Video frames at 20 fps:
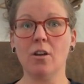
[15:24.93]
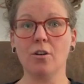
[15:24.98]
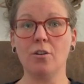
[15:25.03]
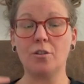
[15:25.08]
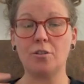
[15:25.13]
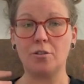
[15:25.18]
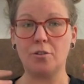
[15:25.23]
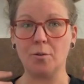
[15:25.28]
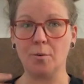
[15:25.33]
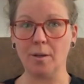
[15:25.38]

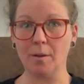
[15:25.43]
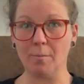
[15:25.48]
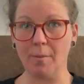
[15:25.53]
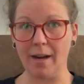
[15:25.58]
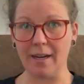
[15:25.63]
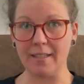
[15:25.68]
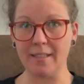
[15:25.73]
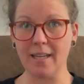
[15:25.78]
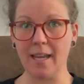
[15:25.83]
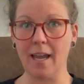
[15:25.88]
doing a
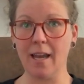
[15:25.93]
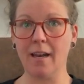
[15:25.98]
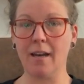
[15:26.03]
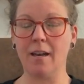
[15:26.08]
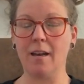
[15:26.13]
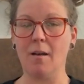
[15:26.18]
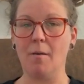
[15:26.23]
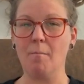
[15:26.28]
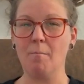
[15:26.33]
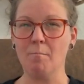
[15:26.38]
body
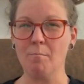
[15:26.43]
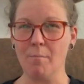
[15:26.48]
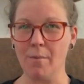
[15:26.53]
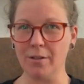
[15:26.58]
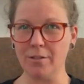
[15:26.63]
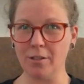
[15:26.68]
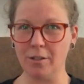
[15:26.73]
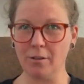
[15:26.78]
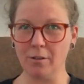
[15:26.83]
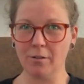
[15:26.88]
scan
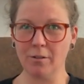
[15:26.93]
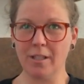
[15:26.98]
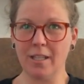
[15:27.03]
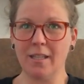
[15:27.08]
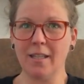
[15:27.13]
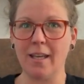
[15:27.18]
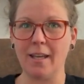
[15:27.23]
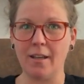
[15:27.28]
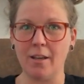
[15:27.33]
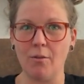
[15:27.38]
muscularly,
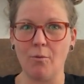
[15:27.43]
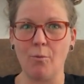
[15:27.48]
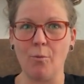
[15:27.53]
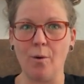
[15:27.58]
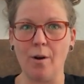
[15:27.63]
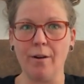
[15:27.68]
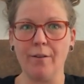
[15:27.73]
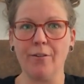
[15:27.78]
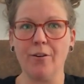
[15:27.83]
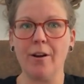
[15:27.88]
like
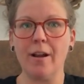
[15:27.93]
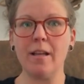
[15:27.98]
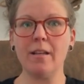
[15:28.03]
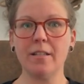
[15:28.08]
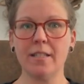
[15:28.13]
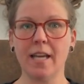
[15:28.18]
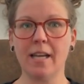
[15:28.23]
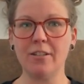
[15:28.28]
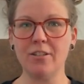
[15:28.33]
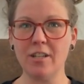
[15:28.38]
wherever
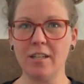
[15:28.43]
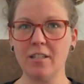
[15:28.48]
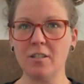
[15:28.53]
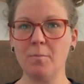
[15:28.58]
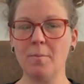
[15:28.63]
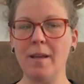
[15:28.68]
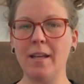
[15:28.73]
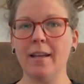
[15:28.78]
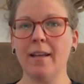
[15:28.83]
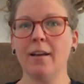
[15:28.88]
tension is
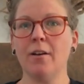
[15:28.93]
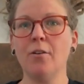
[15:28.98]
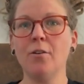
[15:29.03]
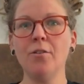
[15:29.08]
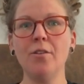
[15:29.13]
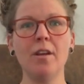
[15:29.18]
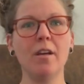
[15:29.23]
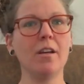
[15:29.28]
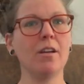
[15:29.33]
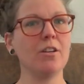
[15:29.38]
being
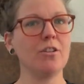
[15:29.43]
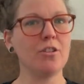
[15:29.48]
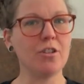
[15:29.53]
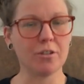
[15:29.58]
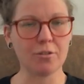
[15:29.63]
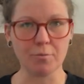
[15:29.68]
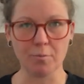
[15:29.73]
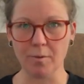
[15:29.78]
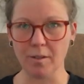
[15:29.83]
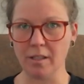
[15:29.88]
held,
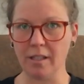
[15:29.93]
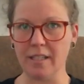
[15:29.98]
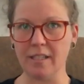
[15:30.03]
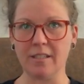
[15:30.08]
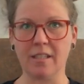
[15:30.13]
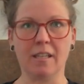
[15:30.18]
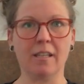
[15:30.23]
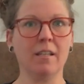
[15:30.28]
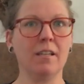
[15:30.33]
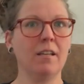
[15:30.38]
just
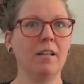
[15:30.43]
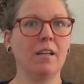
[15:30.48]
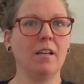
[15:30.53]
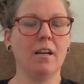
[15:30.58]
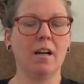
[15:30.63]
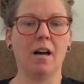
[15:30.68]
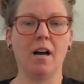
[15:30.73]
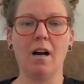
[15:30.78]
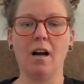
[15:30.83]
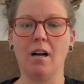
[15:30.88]
release it
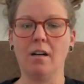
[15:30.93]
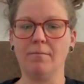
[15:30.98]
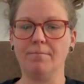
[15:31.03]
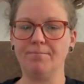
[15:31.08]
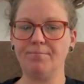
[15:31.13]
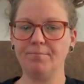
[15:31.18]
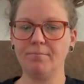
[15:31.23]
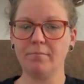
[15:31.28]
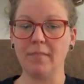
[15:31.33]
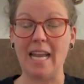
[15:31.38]

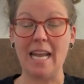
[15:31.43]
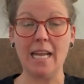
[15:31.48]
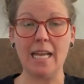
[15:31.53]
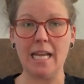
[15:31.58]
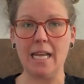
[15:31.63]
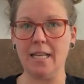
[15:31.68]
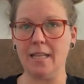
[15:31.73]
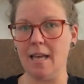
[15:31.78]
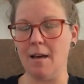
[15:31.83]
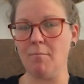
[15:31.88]

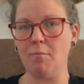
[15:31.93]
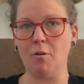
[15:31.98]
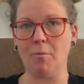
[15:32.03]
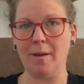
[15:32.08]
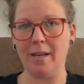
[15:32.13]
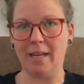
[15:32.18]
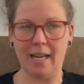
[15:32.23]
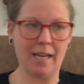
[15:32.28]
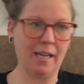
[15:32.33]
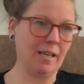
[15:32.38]
in that
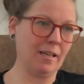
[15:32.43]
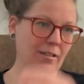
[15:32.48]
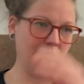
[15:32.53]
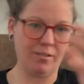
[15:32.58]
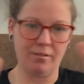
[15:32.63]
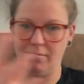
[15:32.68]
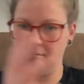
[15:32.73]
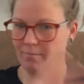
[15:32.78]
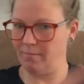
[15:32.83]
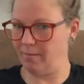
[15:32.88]
moment.
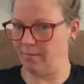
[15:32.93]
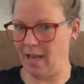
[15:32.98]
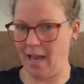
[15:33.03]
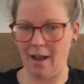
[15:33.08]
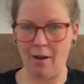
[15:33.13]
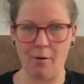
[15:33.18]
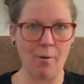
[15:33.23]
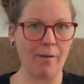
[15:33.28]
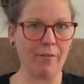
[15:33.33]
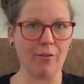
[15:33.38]
And
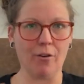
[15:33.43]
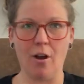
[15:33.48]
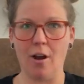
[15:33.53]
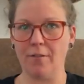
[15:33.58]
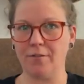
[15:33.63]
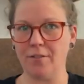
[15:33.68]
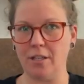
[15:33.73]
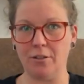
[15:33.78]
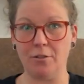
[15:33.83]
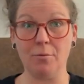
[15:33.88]
however
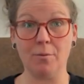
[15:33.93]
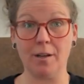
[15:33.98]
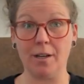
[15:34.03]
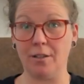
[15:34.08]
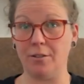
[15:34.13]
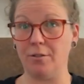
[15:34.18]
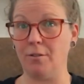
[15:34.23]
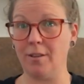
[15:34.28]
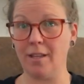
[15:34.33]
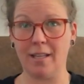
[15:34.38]
often you want to
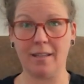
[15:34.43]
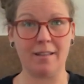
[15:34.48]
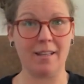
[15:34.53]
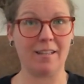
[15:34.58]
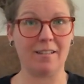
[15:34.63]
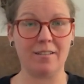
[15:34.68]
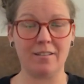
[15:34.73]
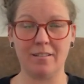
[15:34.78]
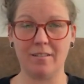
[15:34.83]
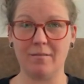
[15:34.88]
do that,
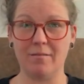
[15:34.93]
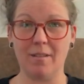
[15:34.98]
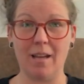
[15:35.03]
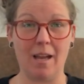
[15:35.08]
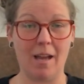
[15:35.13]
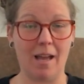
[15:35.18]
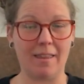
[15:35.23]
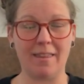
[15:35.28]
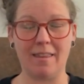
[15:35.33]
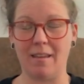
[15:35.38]

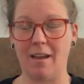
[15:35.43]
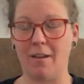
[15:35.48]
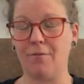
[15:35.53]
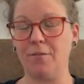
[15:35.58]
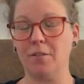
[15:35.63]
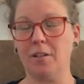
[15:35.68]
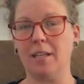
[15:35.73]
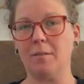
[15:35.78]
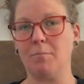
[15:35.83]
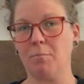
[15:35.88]
I
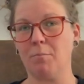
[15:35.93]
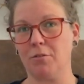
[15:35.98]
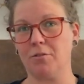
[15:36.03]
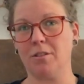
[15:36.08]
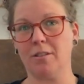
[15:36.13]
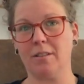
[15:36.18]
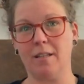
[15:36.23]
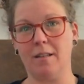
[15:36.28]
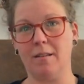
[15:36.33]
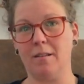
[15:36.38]
feel like
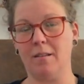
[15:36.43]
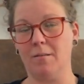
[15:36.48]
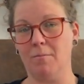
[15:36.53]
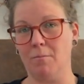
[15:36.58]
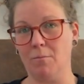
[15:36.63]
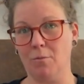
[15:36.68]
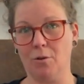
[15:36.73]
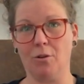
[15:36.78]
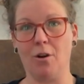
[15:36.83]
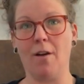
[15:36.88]
personally, the
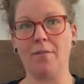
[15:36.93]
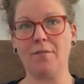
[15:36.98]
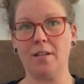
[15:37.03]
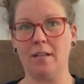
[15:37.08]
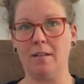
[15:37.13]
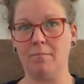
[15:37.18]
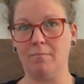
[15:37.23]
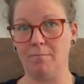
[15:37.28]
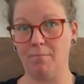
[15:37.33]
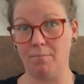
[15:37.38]
more
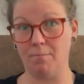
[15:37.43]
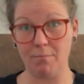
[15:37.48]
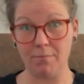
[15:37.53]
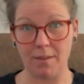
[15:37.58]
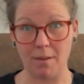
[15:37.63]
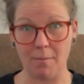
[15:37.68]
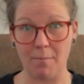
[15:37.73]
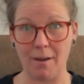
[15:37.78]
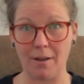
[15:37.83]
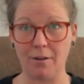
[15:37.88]
often,
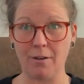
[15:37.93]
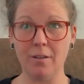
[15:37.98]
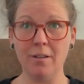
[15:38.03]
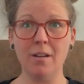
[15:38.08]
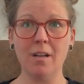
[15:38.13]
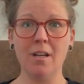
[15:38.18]
the better.